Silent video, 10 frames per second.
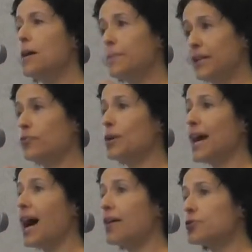But if we
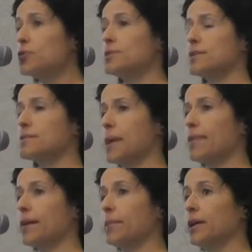have to
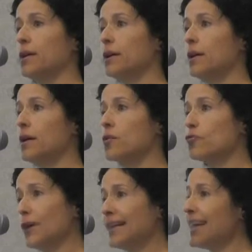suspend them,
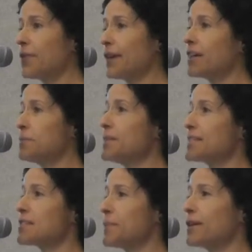right now they can be
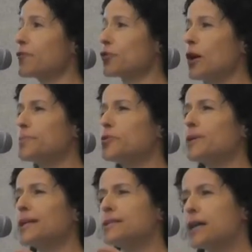suspended for up to
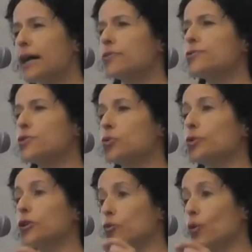an entire
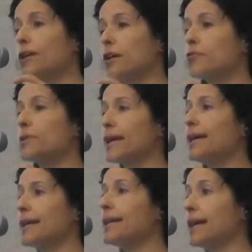school year,
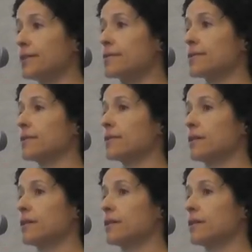180 days.